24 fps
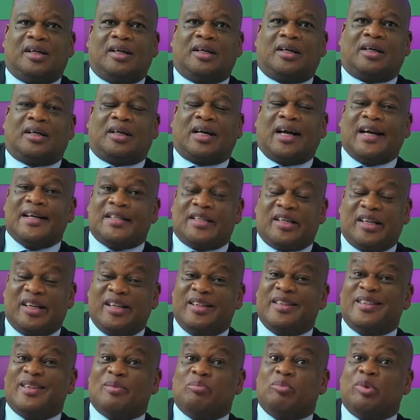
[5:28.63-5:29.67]
right
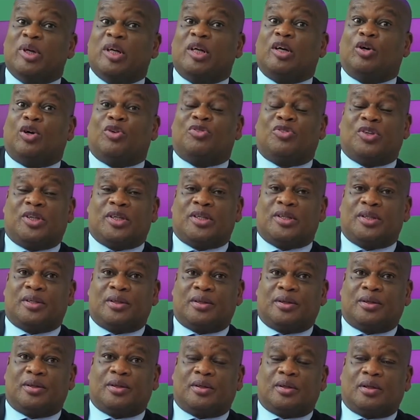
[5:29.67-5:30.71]
in the middle of it,
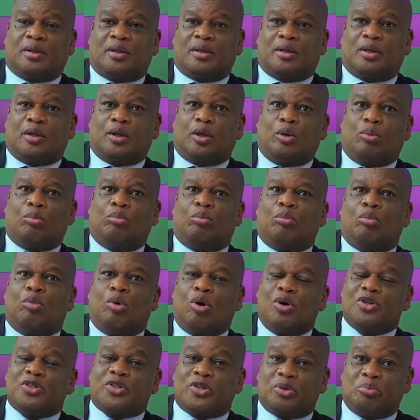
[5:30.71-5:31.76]

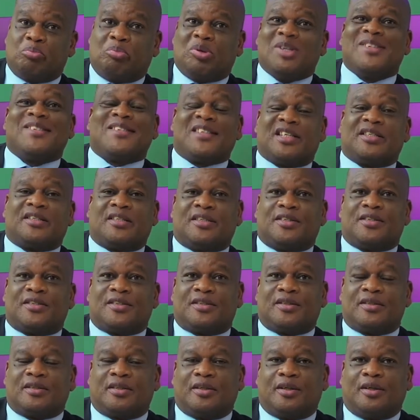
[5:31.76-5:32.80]
most
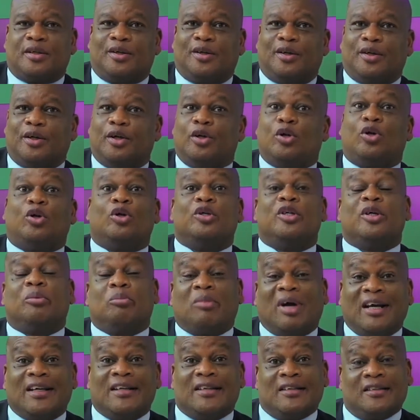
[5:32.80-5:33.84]
businesses, including
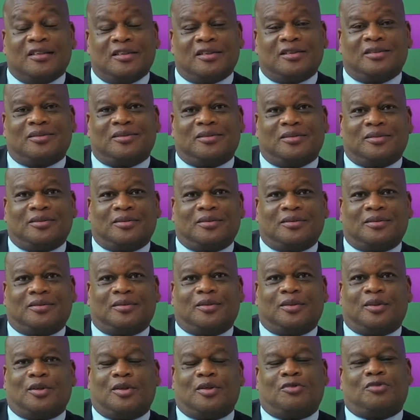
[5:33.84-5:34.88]
mine,
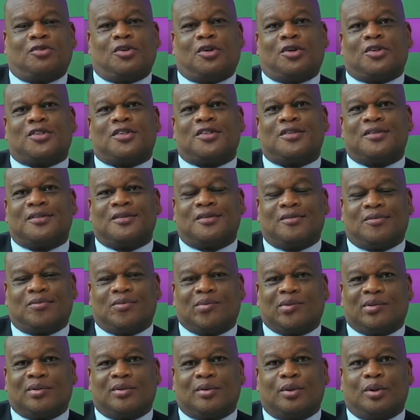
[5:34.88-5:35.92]
of course,
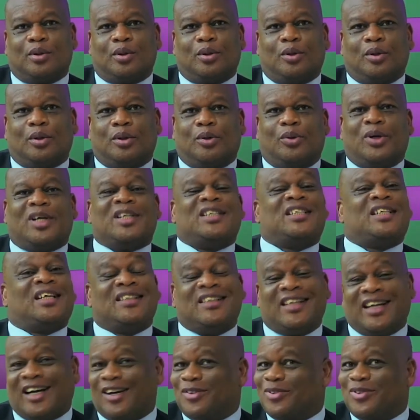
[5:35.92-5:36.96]
were
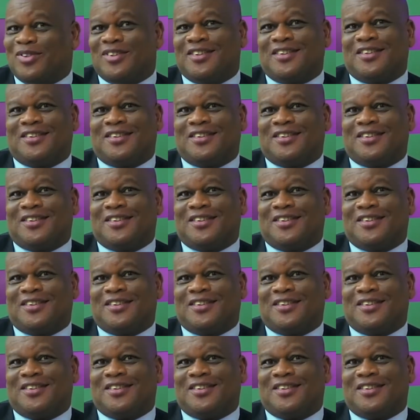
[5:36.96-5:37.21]
shut down.